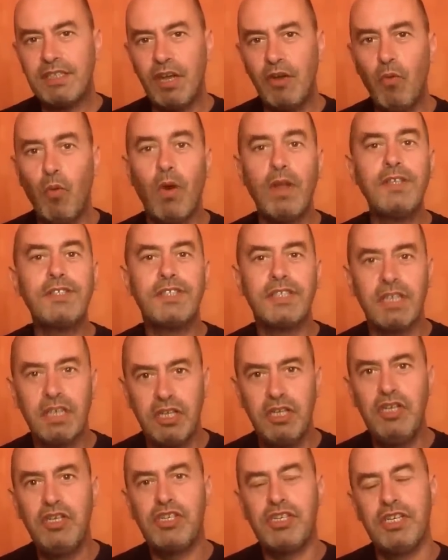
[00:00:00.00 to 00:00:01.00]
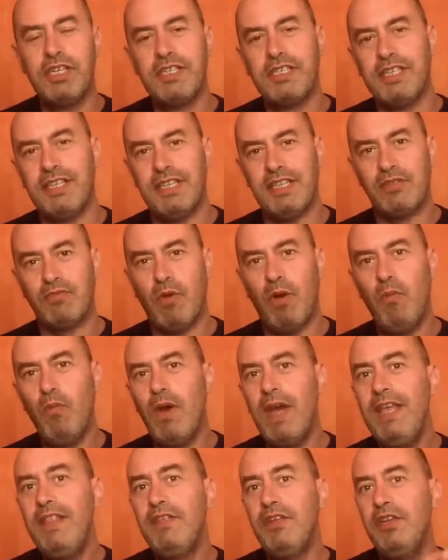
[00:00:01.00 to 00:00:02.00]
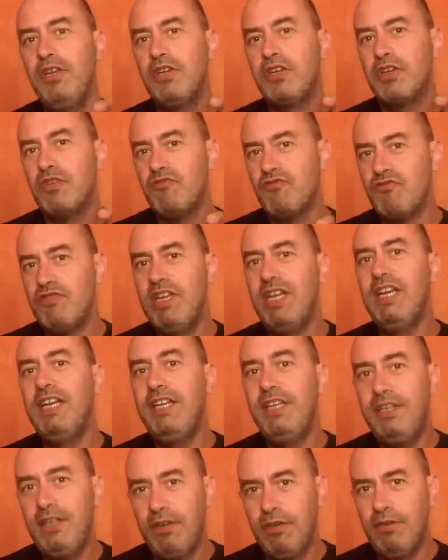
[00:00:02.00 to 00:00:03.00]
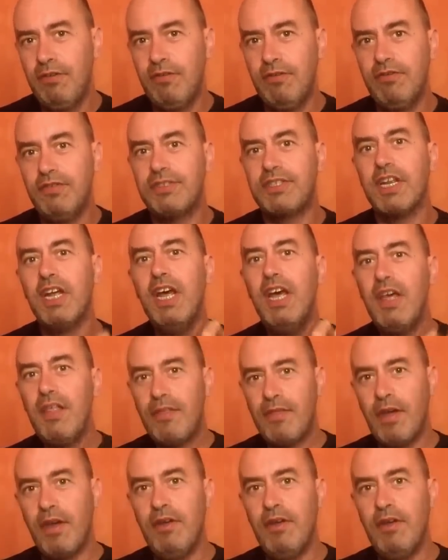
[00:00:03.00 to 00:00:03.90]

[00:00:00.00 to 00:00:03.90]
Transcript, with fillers: So, one solution to this, one way that you can really use